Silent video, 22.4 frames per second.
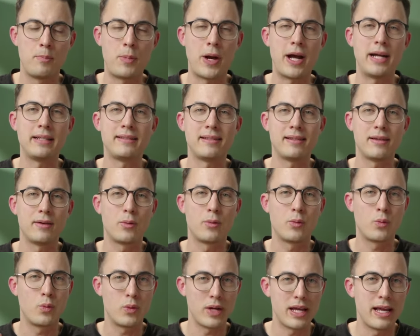but
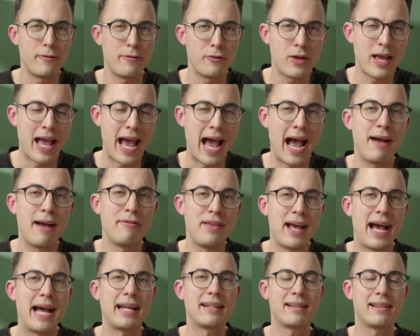if you have
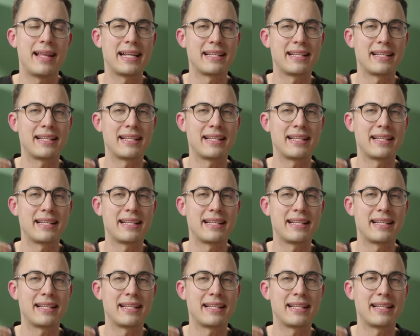that,